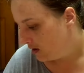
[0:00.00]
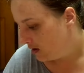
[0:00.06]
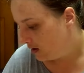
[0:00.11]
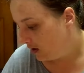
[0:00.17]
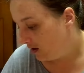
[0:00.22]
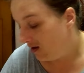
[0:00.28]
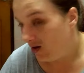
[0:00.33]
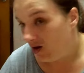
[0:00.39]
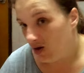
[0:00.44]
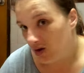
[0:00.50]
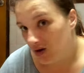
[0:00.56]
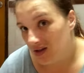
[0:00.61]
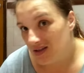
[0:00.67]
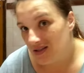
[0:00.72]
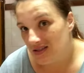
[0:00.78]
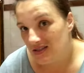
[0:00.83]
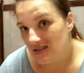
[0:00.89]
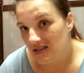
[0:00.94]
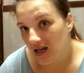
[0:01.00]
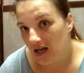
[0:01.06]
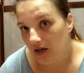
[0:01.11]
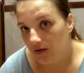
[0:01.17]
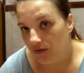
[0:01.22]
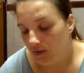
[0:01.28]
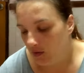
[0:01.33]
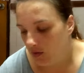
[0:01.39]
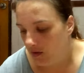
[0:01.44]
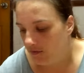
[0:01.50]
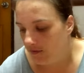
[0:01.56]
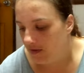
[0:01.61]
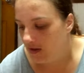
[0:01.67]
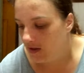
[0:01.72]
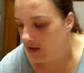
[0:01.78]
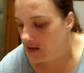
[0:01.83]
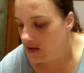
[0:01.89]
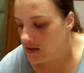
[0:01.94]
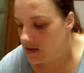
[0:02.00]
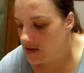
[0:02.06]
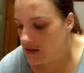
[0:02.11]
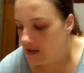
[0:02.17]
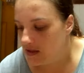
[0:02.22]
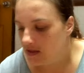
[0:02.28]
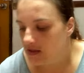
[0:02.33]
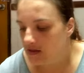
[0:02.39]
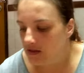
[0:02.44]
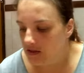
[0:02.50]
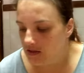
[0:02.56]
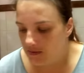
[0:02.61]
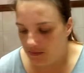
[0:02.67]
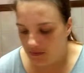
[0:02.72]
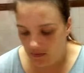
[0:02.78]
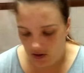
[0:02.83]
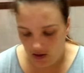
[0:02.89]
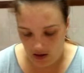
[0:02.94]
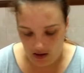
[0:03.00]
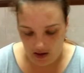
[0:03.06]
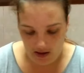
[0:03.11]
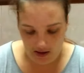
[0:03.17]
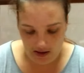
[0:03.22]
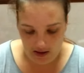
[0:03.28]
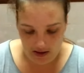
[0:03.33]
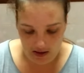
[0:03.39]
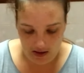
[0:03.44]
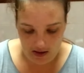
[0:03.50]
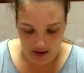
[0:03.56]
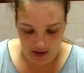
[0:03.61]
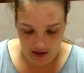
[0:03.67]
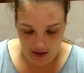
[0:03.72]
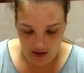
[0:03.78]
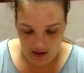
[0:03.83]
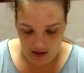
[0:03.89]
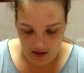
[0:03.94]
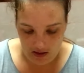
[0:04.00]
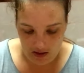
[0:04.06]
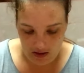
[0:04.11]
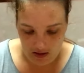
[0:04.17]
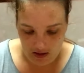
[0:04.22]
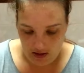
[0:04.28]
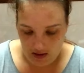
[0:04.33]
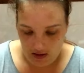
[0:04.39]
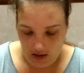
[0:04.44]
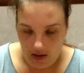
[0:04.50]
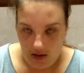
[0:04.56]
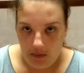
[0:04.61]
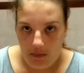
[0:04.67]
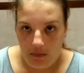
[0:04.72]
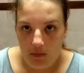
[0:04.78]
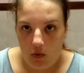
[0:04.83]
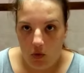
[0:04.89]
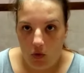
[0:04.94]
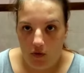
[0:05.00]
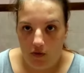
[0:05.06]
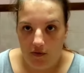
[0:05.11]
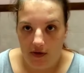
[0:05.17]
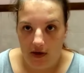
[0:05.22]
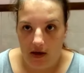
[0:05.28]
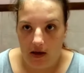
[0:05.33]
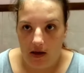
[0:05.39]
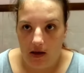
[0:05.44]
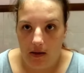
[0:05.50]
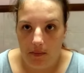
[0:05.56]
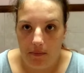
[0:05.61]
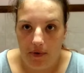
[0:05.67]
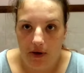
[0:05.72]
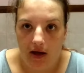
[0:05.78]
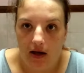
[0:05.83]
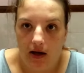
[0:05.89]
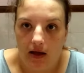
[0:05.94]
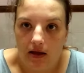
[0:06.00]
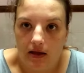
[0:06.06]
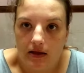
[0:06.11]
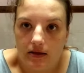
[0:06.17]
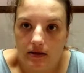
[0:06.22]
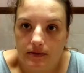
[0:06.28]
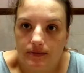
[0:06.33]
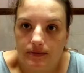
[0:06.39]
the longest out of all of these, is my Morphe palette.